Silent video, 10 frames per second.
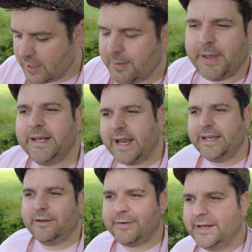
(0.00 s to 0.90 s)
but in any
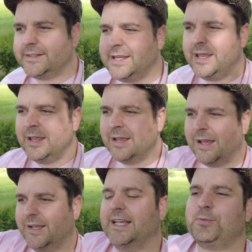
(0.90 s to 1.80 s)
event,
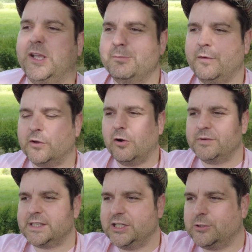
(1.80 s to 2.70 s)
I guess we can move the
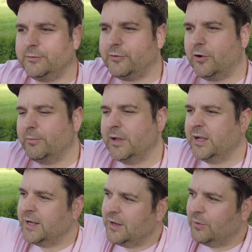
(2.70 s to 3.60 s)
conversation from
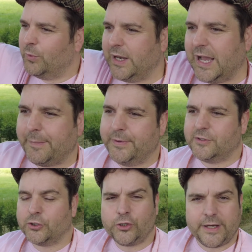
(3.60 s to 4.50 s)
will it happen
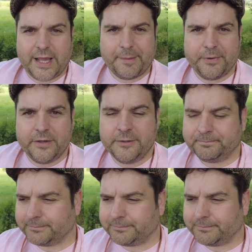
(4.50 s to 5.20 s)
to should it happen.